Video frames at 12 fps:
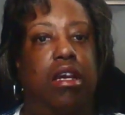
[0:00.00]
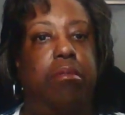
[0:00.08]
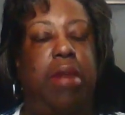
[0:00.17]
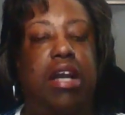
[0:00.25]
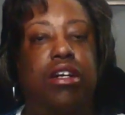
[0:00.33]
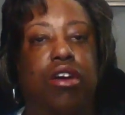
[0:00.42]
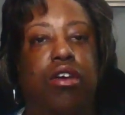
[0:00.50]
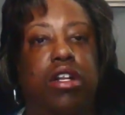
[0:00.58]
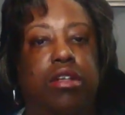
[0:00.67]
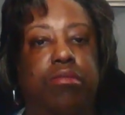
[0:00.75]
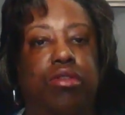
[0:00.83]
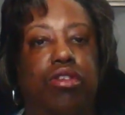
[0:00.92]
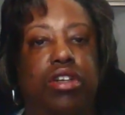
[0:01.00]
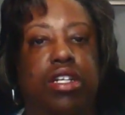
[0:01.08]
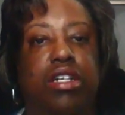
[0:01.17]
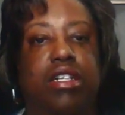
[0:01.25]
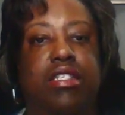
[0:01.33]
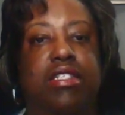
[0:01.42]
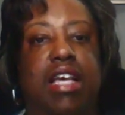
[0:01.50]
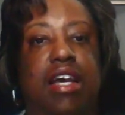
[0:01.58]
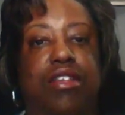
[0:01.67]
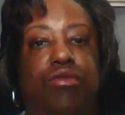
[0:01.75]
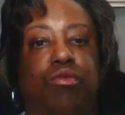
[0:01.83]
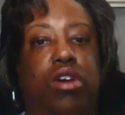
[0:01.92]
My current employer
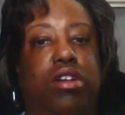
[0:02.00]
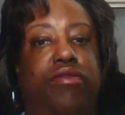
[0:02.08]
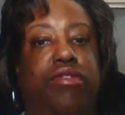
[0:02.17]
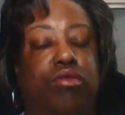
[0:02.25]
assigns one of